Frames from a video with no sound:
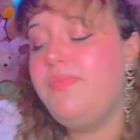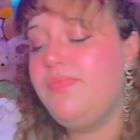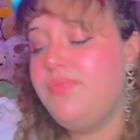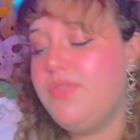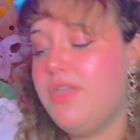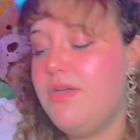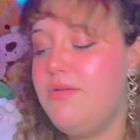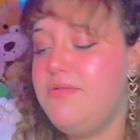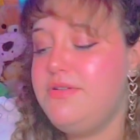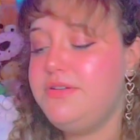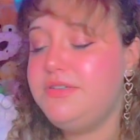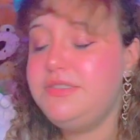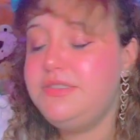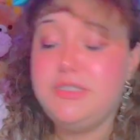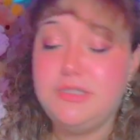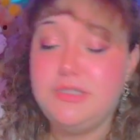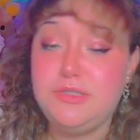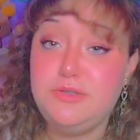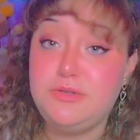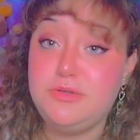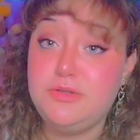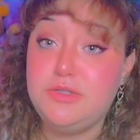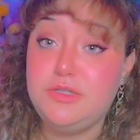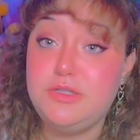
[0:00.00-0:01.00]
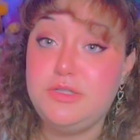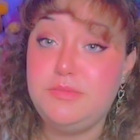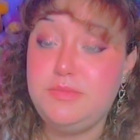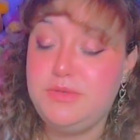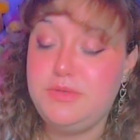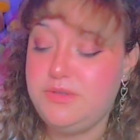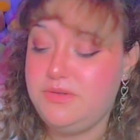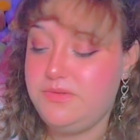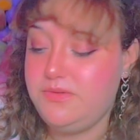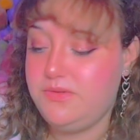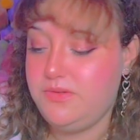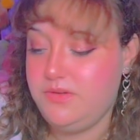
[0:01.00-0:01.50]
It really is a really
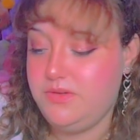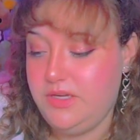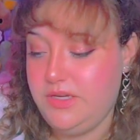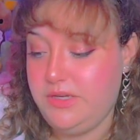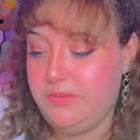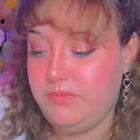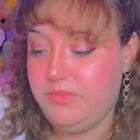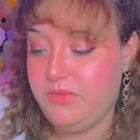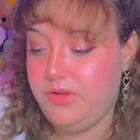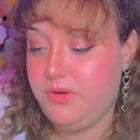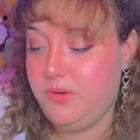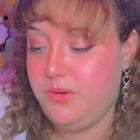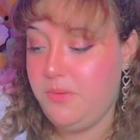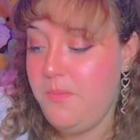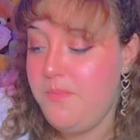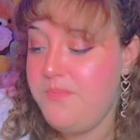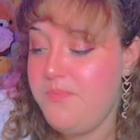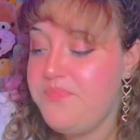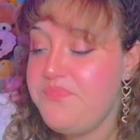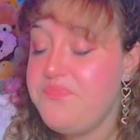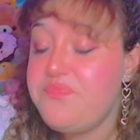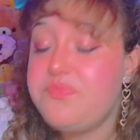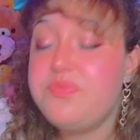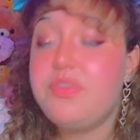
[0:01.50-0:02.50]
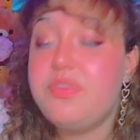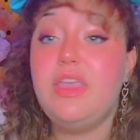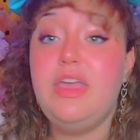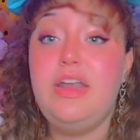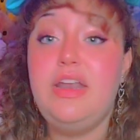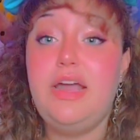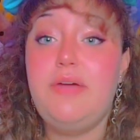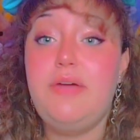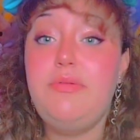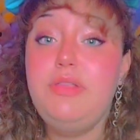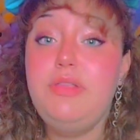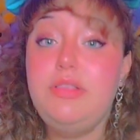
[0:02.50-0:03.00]
beautiful game though,
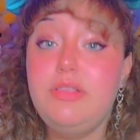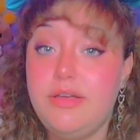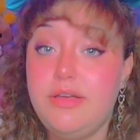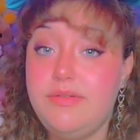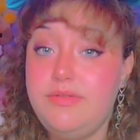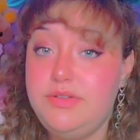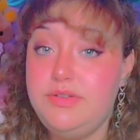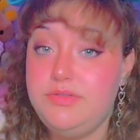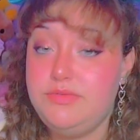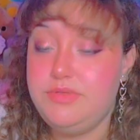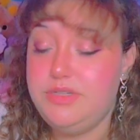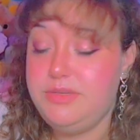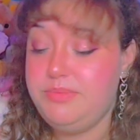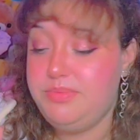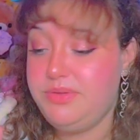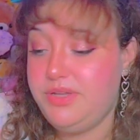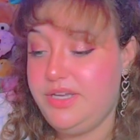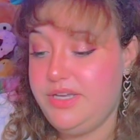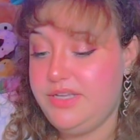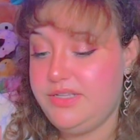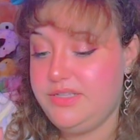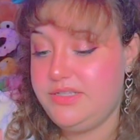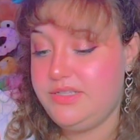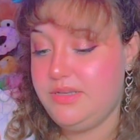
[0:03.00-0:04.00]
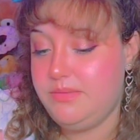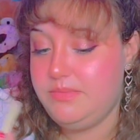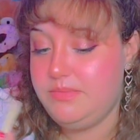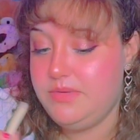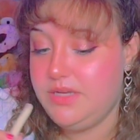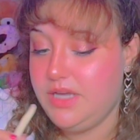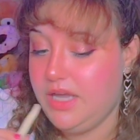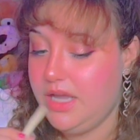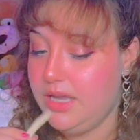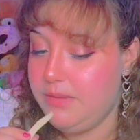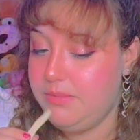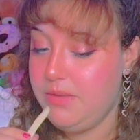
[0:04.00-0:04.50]
and I would love to replay it
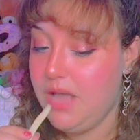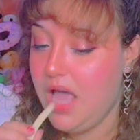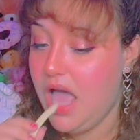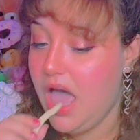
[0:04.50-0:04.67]
sometime.